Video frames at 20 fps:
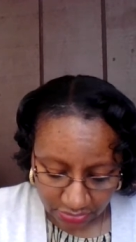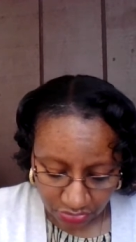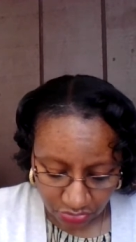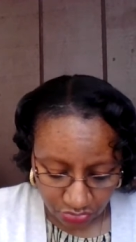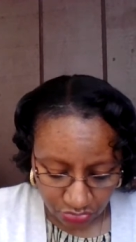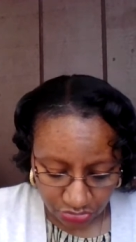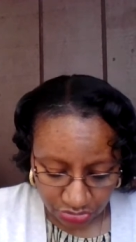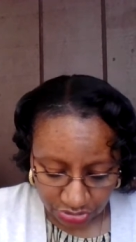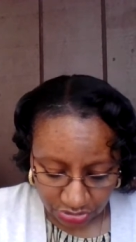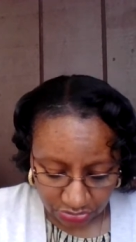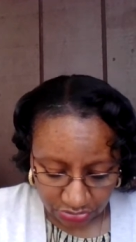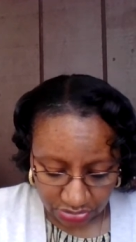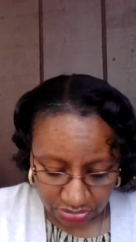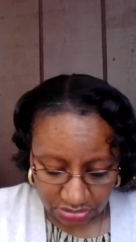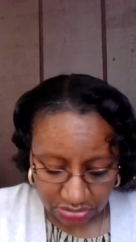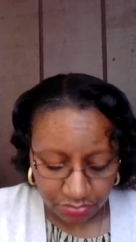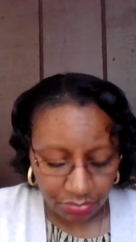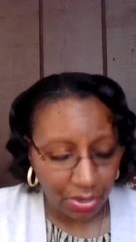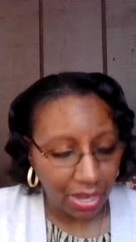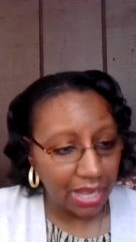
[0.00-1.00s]
you shall
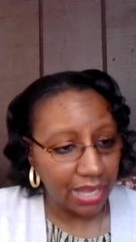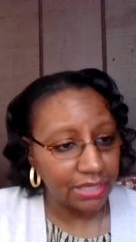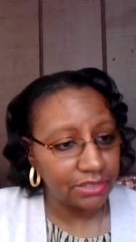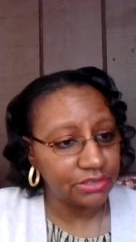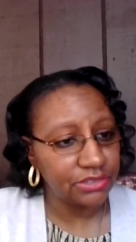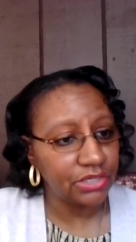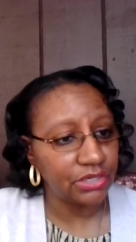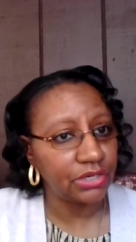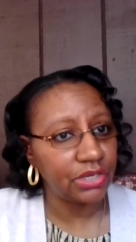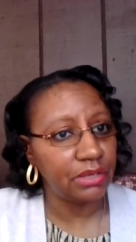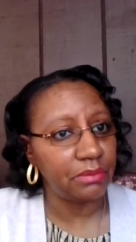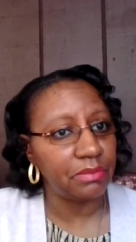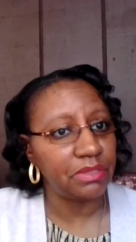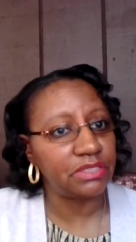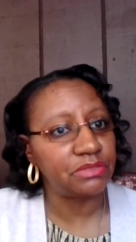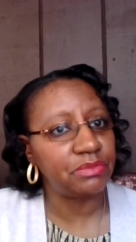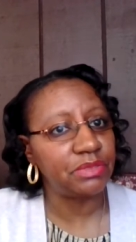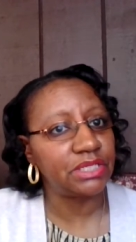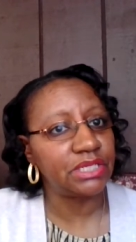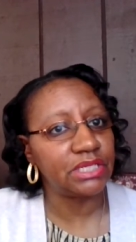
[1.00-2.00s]
despise their
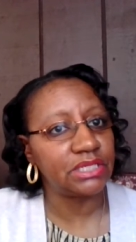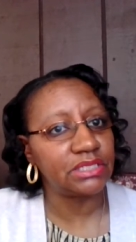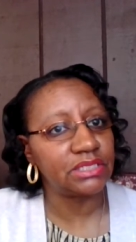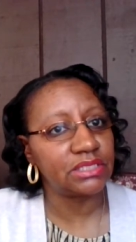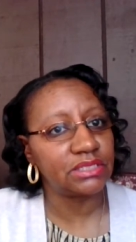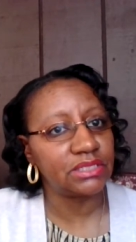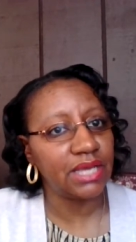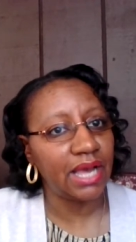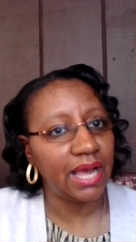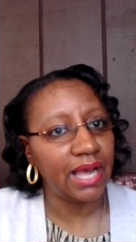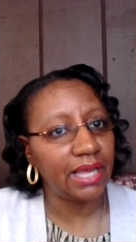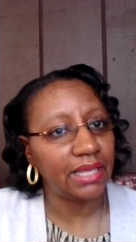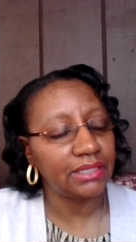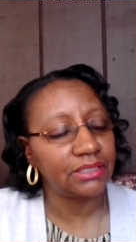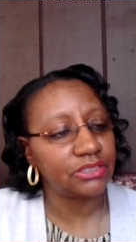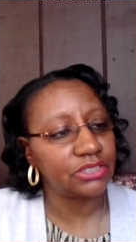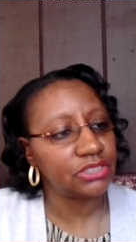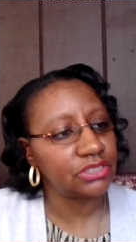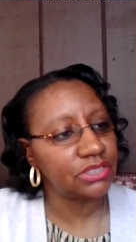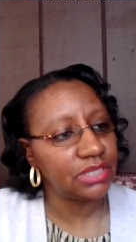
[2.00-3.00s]
image because God
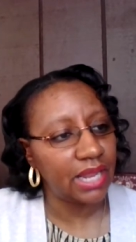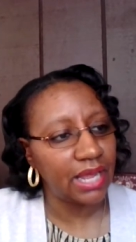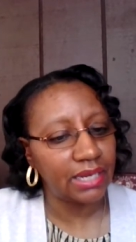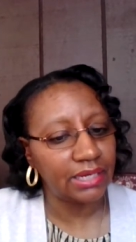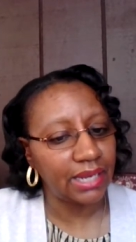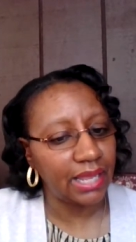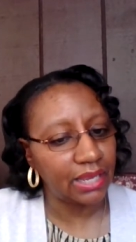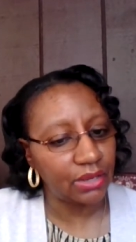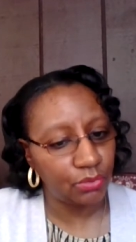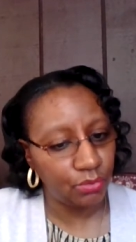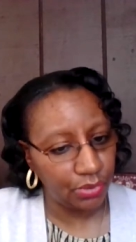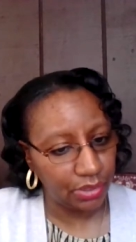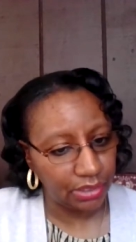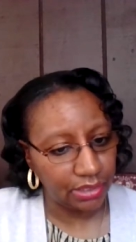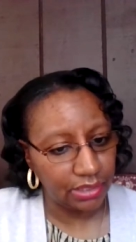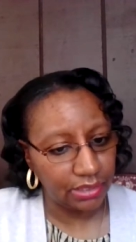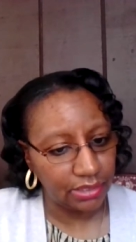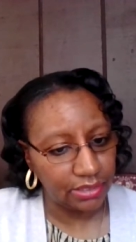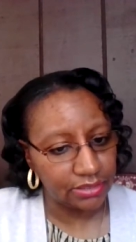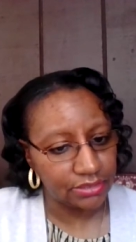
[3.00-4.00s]
does not like
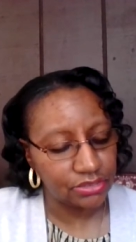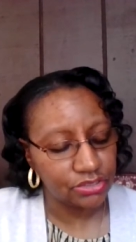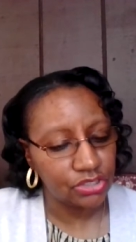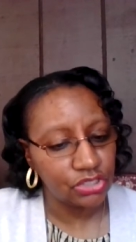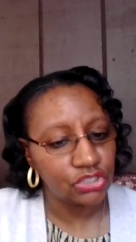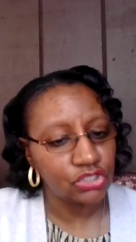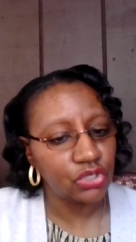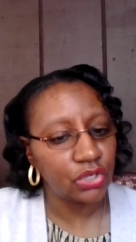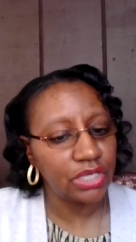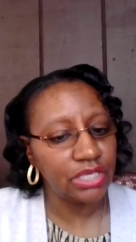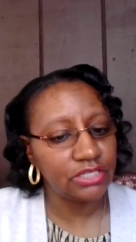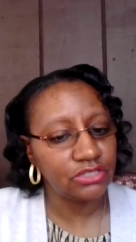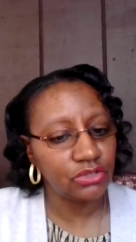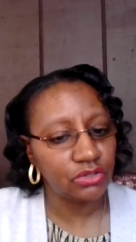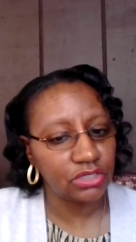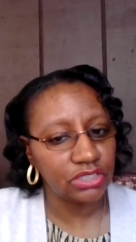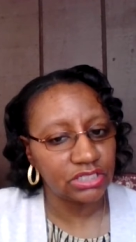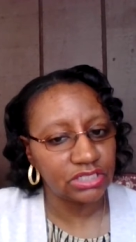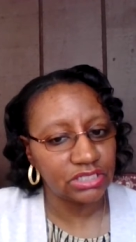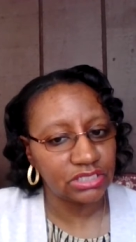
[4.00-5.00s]
wickedness. So he's
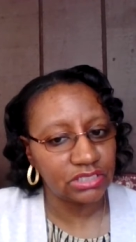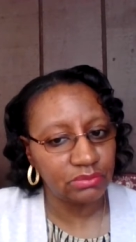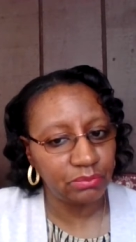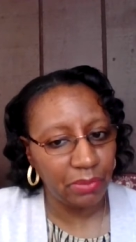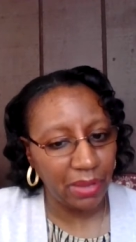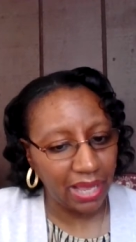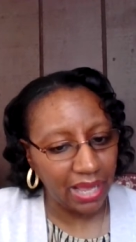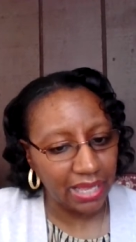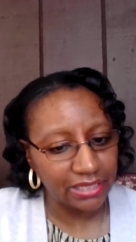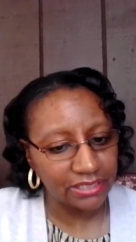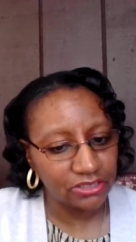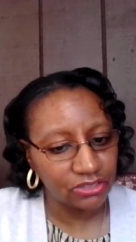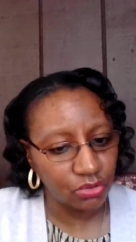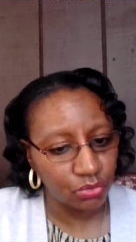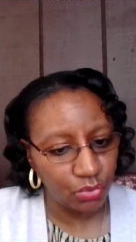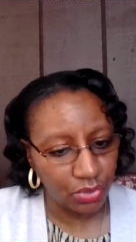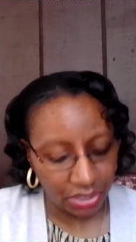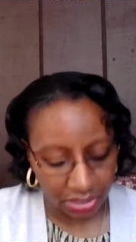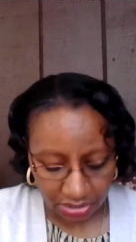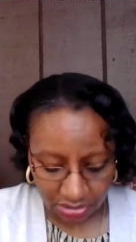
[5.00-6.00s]
going to despise
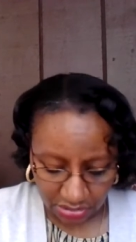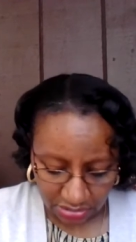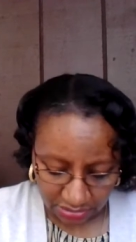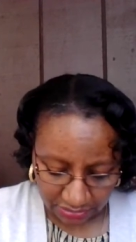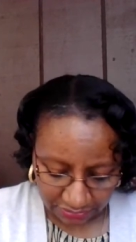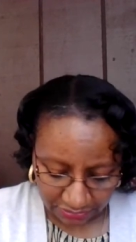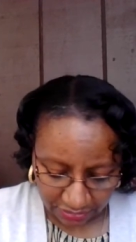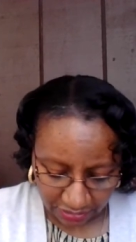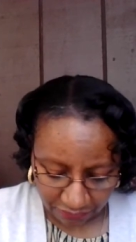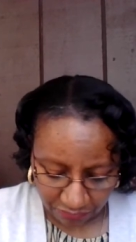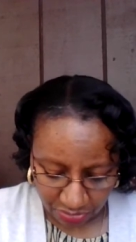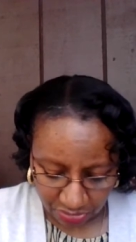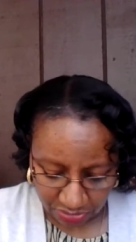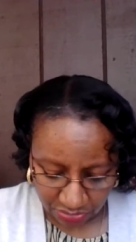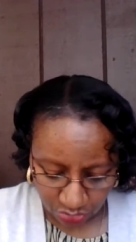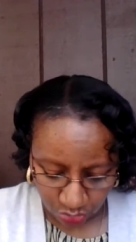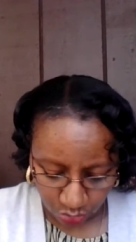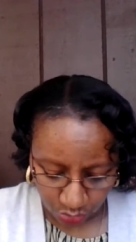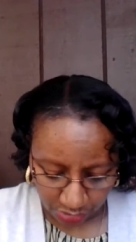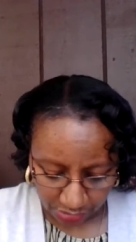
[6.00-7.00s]
the wicked things they've
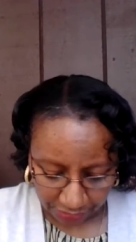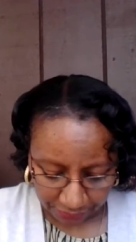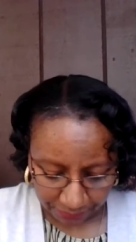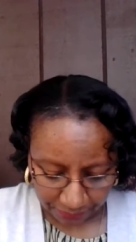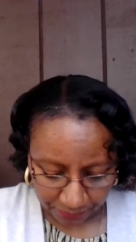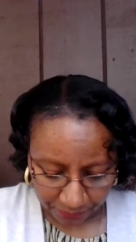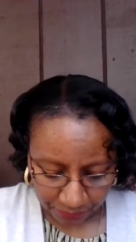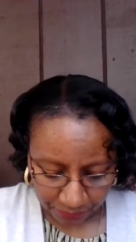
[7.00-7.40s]
been doing.